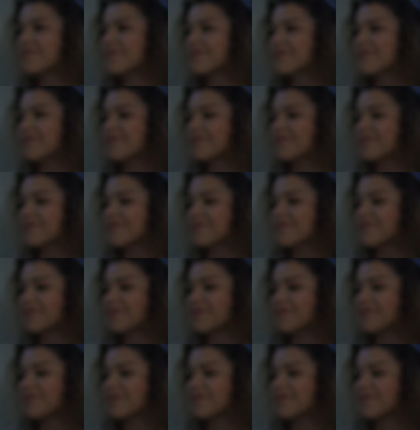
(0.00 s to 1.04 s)

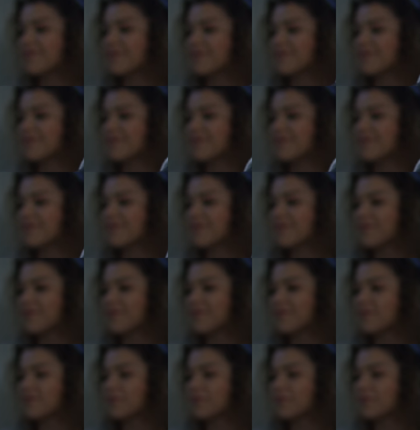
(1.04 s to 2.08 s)

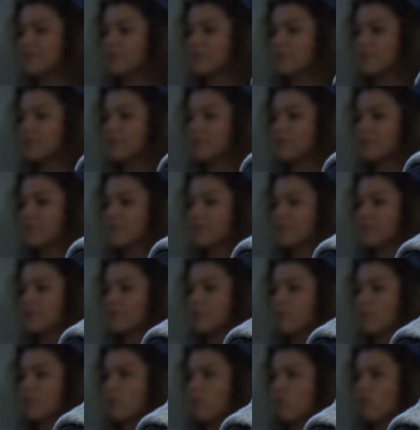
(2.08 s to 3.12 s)

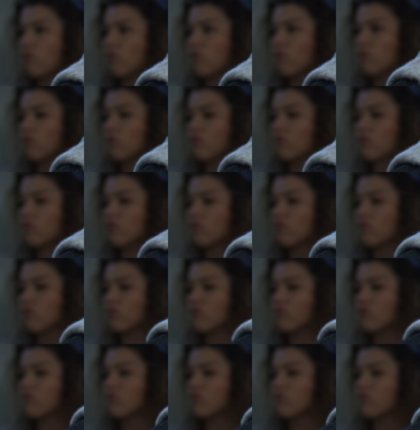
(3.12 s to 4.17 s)

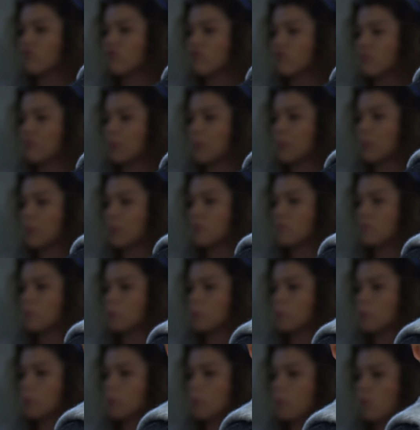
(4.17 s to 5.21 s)

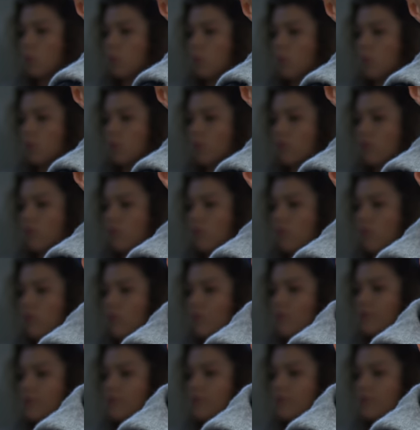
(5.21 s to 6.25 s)

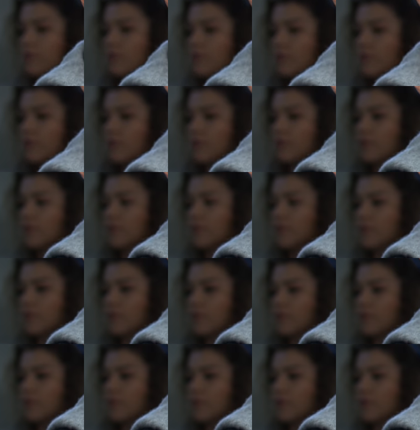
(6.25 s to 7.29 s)

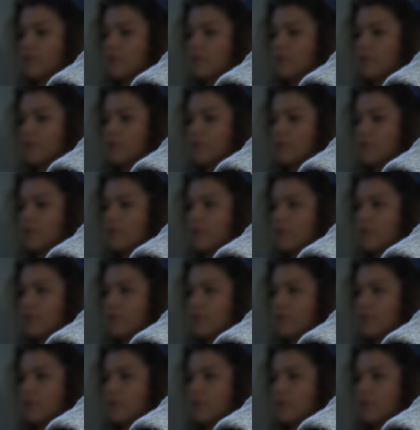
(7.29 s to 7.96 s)
[no speech]